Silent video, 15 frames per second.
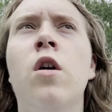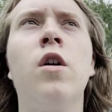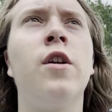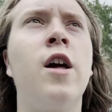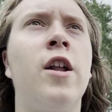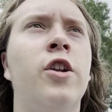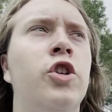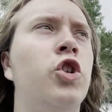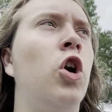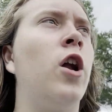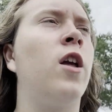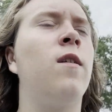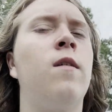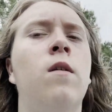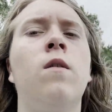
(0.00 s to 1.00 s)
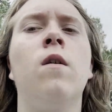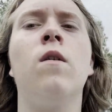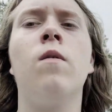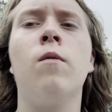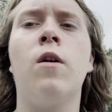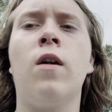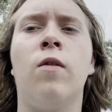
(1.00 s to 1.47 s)
got a drink
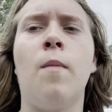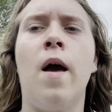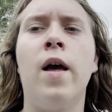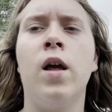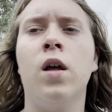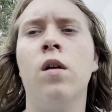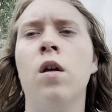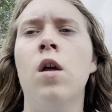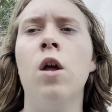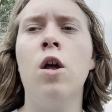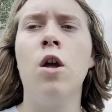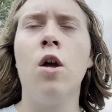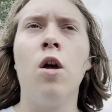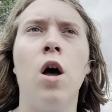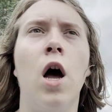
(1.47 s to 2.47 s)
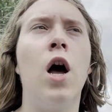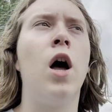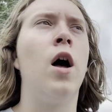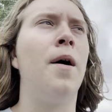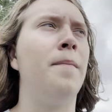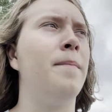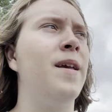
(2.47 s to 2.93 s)
because my
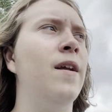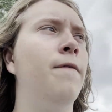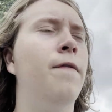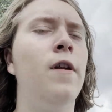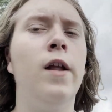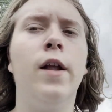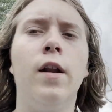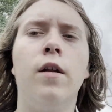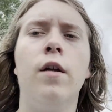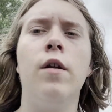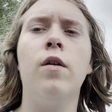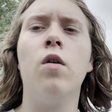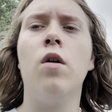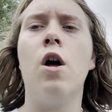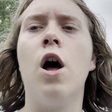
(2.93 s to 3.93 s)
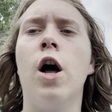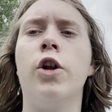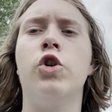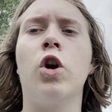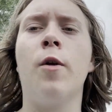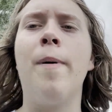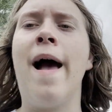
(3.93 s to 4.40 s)
infinite
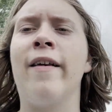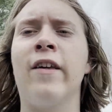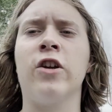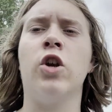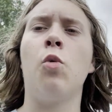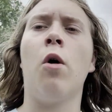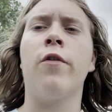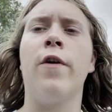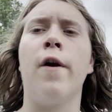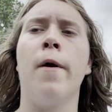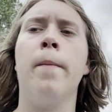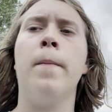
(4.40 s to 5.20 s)
drink pass actually works here.